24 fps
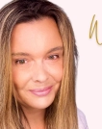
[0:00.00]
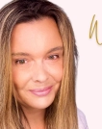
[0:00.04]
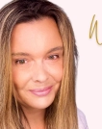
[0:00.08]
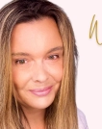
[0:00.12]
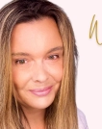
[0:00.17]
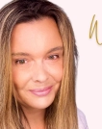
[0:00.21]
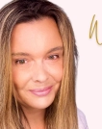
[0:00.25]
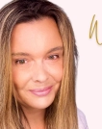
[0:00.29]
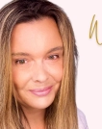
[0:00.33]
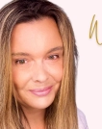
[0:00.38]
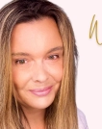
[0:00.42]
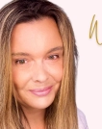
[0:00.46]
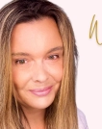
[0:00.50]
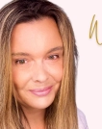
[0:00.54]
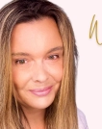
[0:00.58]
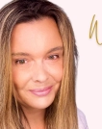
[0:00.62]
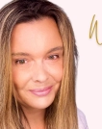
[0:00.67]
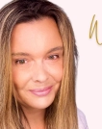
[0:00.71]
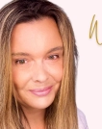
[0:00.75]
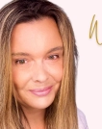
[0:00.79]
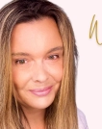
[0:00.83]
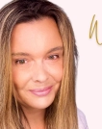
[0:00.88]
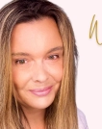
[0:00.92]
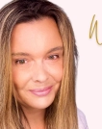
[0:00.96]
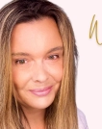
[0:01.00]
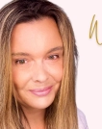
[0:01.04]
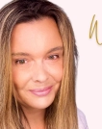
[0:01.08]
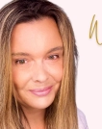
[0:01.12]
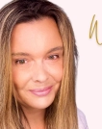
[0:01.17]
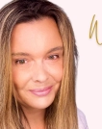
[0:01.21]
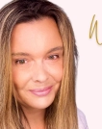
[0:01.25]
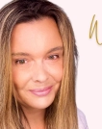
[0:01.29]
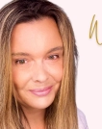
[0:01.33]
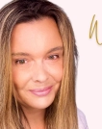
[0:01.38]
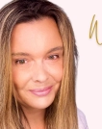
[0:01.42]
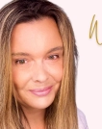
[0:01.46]

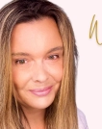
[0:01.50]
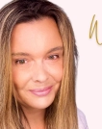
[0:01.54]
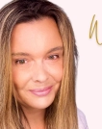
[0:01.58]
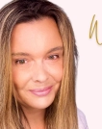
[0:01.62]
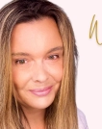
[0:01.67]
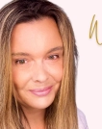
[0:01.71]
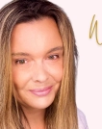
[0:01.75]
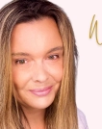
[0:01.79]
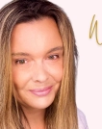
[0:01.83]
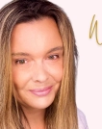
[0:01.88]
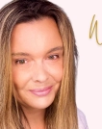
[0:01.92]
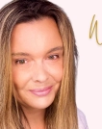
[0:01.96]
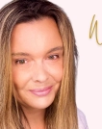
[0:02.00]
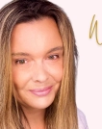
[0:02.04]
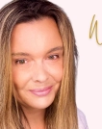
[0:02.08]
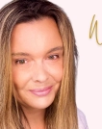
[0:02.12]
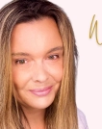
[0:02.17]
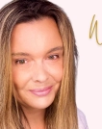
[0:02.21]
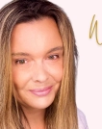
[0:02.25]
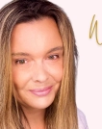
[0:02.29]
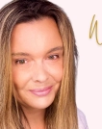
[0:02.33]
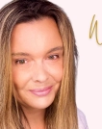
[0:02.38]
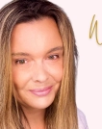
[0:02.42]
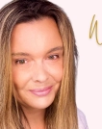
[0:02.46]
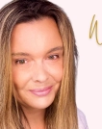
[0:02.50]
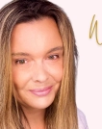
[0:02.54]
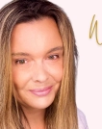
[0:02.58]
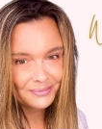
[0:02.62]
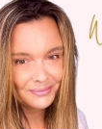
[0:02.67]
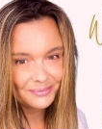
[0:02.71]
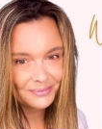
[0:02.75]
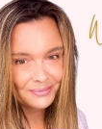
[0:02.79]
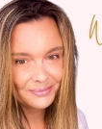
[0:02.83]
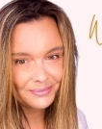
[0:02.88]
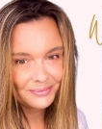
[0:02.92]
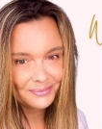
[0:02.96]

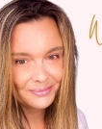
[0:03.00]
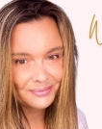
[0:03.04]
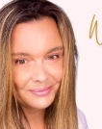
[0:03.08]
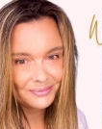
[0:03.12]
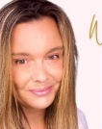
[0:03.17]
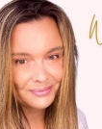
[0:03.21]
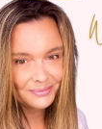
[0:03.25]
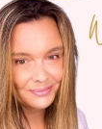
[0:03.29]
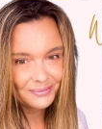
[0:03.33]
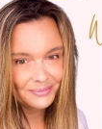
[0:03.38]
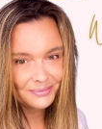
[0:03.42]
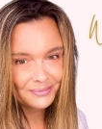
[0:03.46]
(no lip movement)